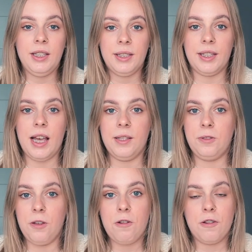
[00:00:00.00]

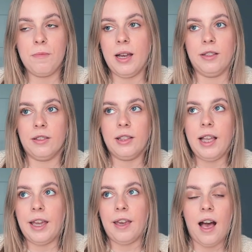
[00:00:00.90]
scans document
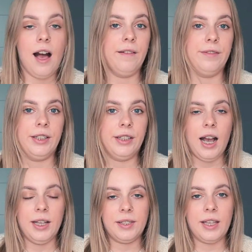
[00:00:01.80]
like heaven.
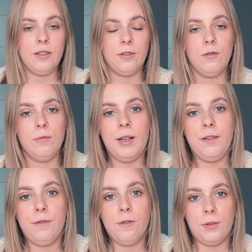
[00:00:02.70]
I scanned all my
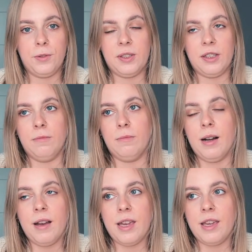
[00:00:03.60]
photos in
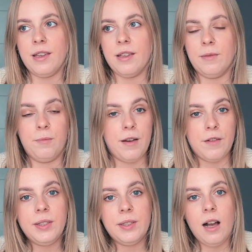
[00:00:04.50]
my
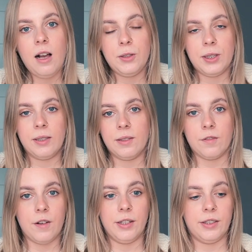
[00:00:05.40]
parents' house in
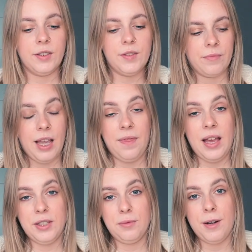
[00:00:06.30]
Saratov, and
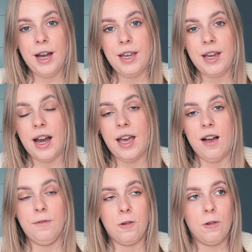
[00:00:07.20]
that's why I
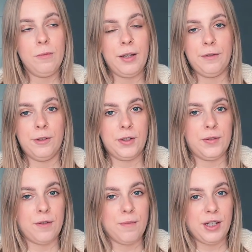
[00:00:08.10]
have all my
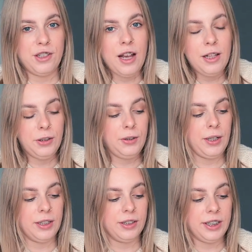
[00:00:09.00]
photos from my
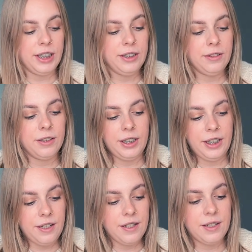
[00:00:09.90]
childhood and teen
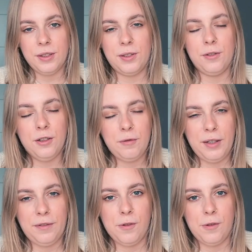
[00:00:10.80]
years. So all of
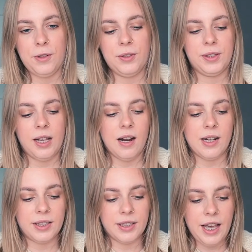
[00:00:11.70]
my photos
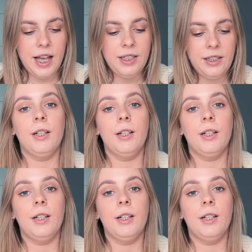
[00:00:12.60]
are scanned.